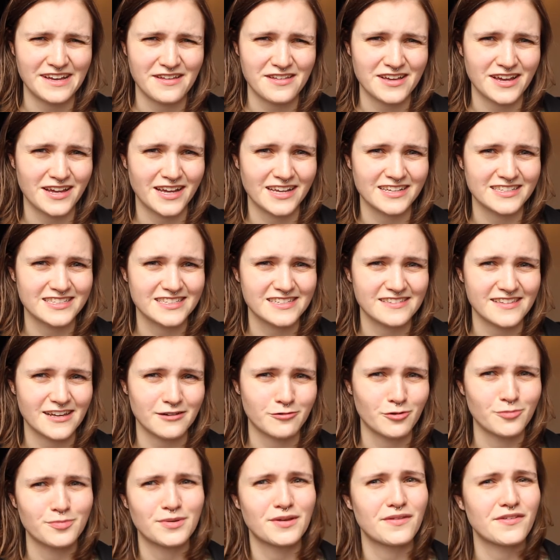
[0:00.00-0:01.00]
yeah, I guess
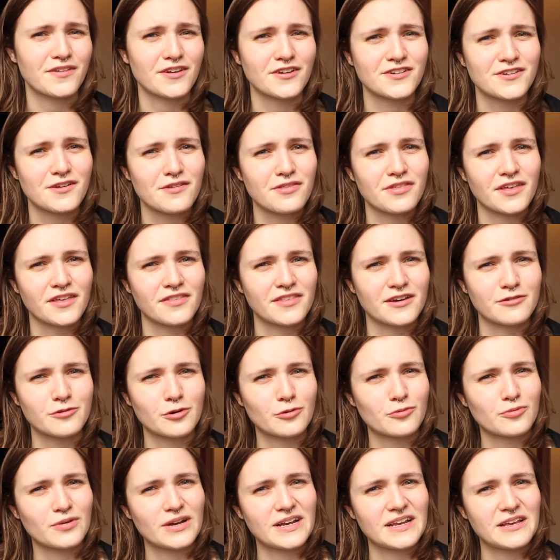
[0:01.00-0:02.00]
that would be the only thing that
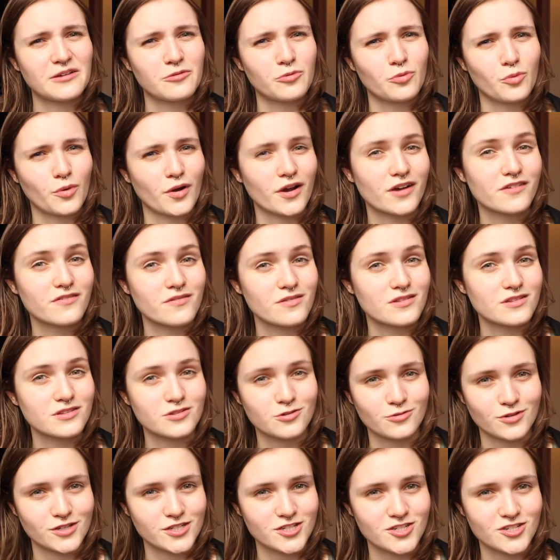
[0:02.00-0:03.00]
will really work with this
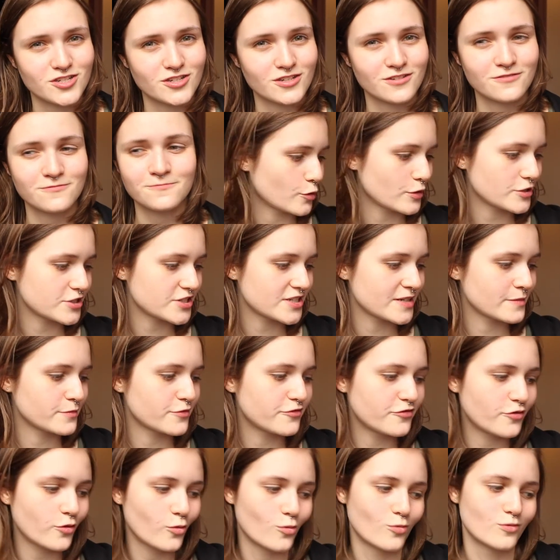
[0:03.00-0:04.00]
question. Question
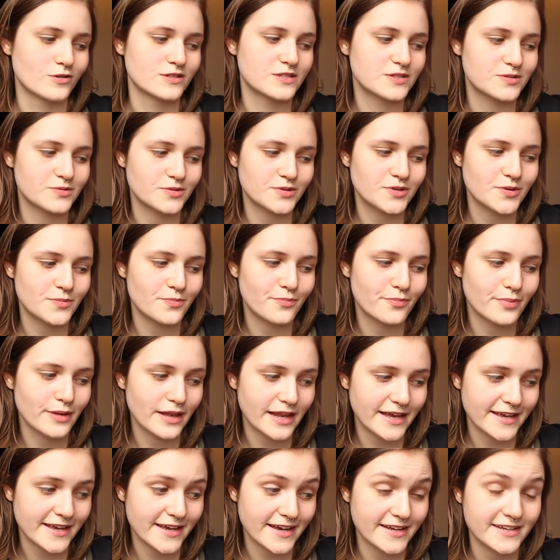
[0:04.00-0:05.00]
number 4 was, do you
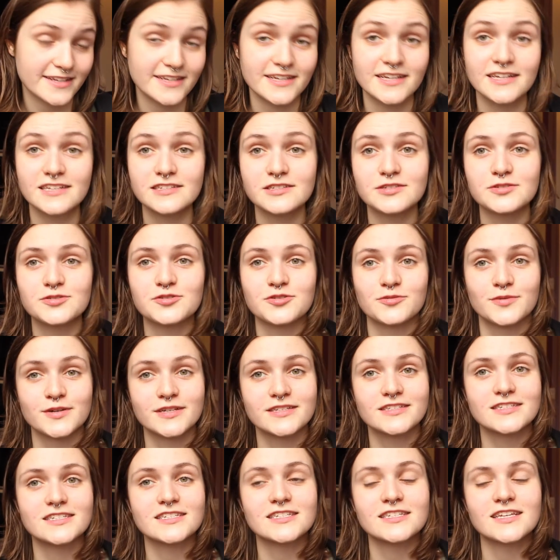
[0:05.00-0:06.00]
play any
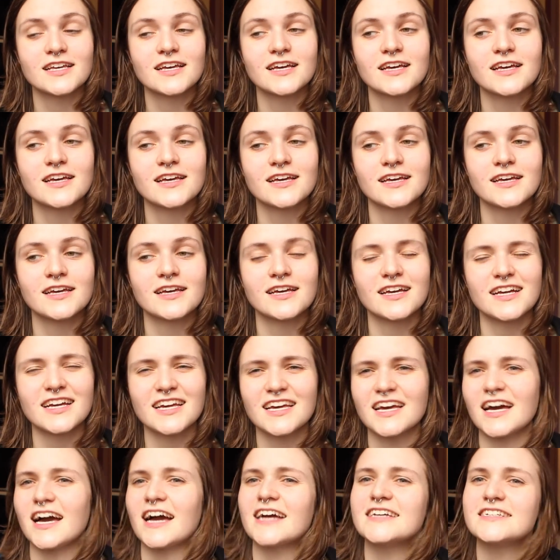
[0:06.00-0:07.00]
instruments?
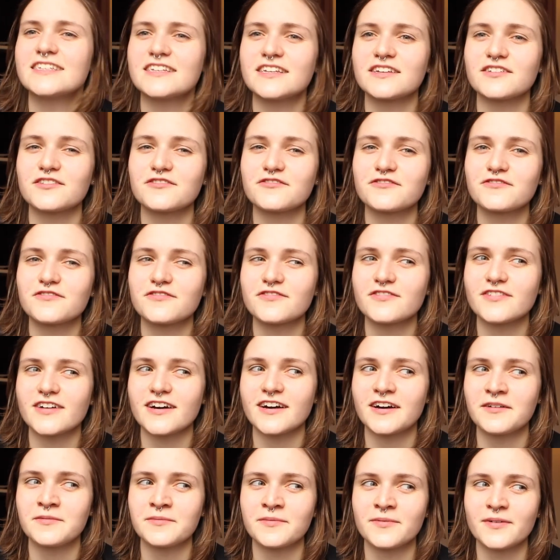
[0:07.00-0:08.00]
Kind of.
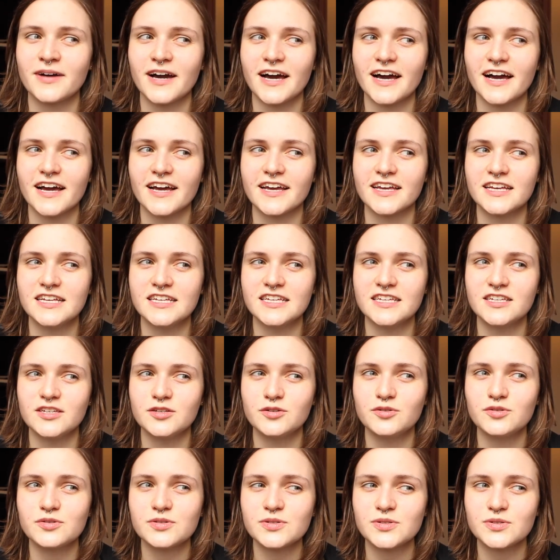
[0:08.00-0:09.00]
I
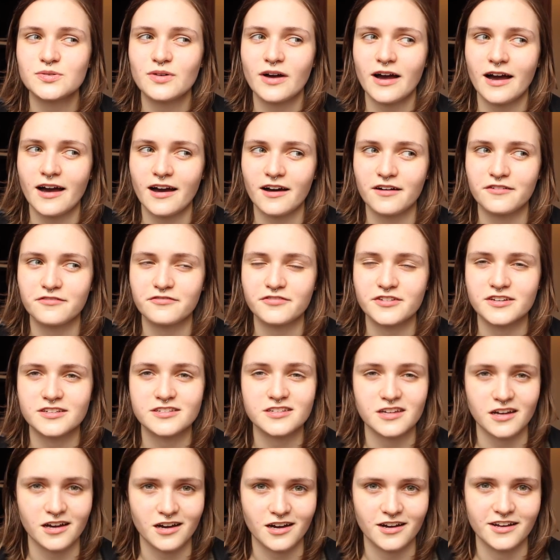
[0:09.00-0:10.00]
used to have
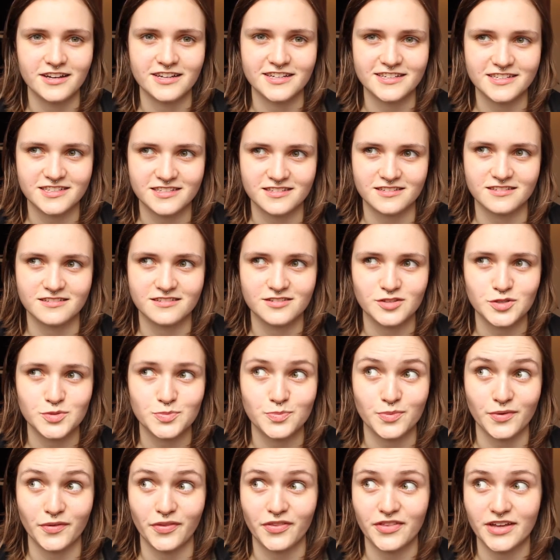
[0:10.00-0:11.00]
guitar lessons,
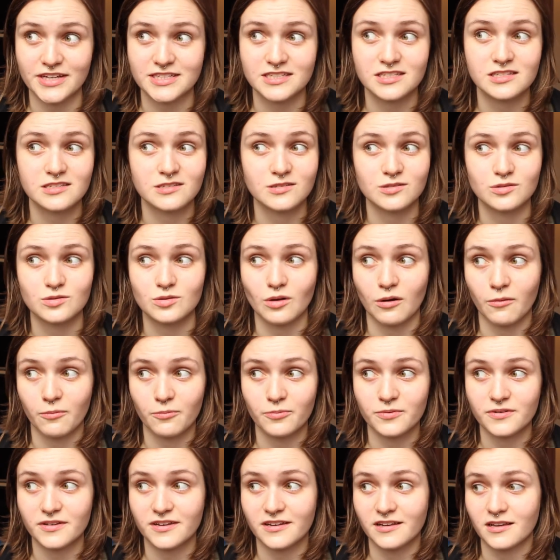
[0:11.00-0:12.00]
but that
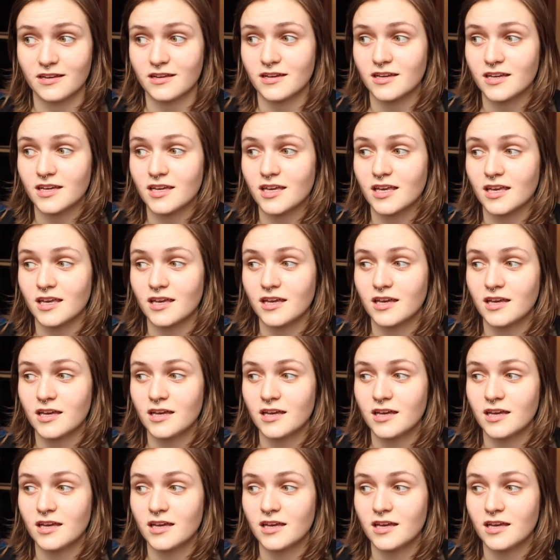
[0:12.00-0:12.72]
stopped in like